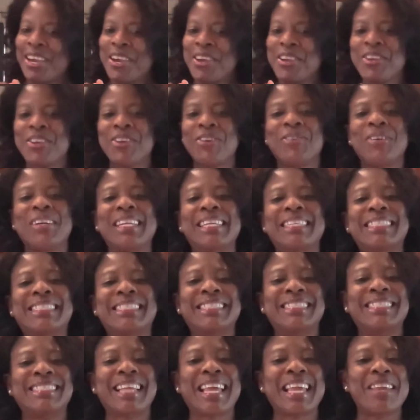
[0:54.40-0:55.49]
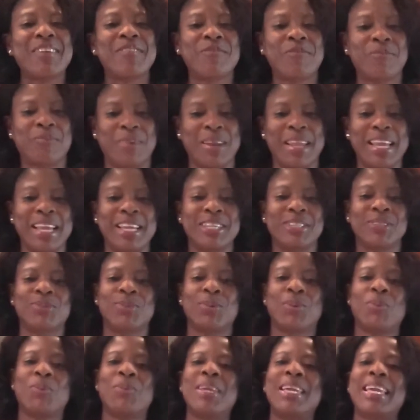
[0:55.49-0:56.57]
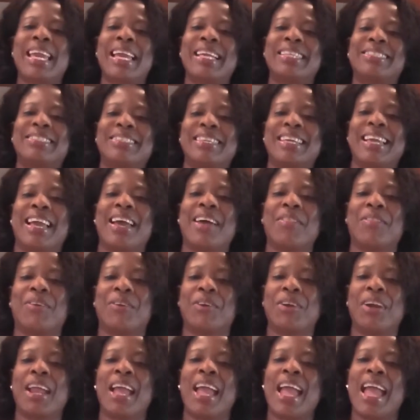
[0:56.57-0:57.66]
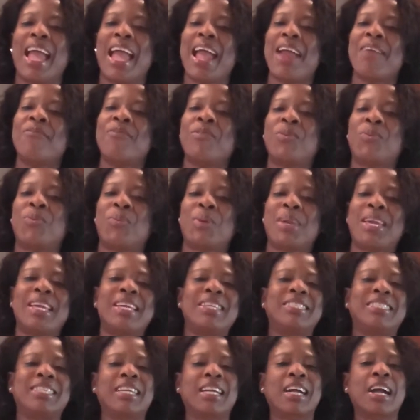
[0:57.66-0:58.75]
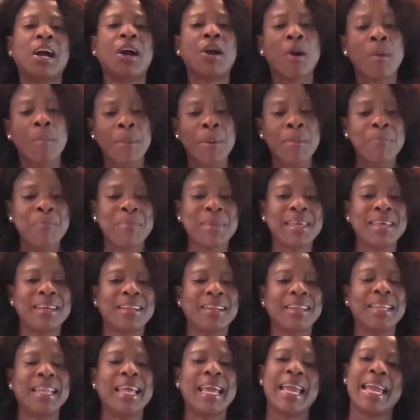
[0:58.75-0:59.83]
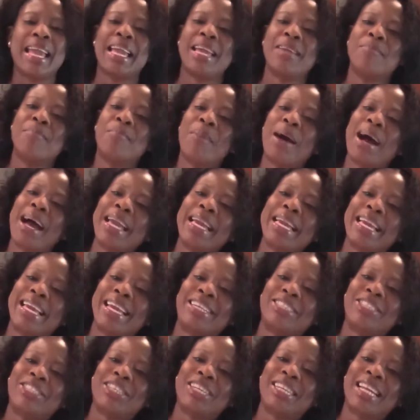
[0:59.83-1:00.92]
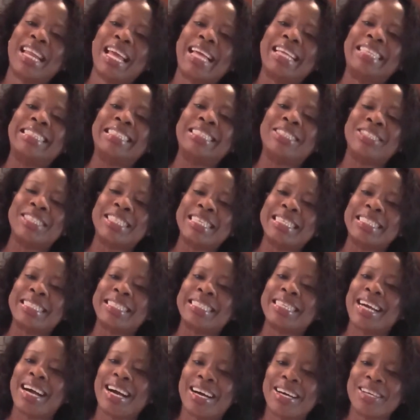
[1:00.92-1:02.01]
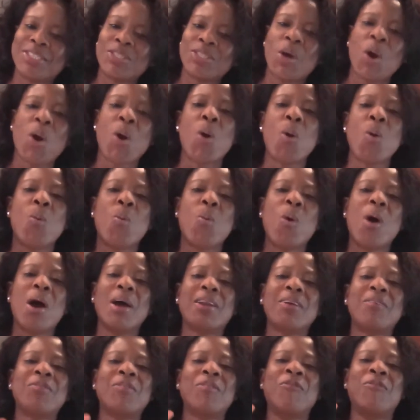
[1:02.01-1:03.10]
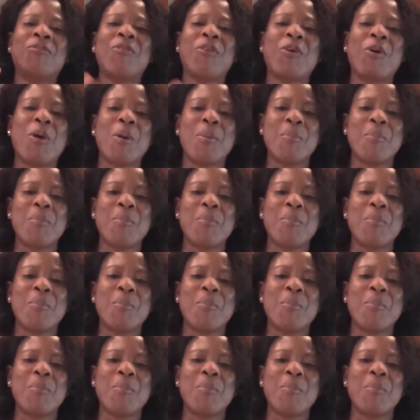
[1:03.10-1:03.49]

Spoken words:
You're in a safe place where we get together every week to cook up a meal in my kitchen and to discuss one of the four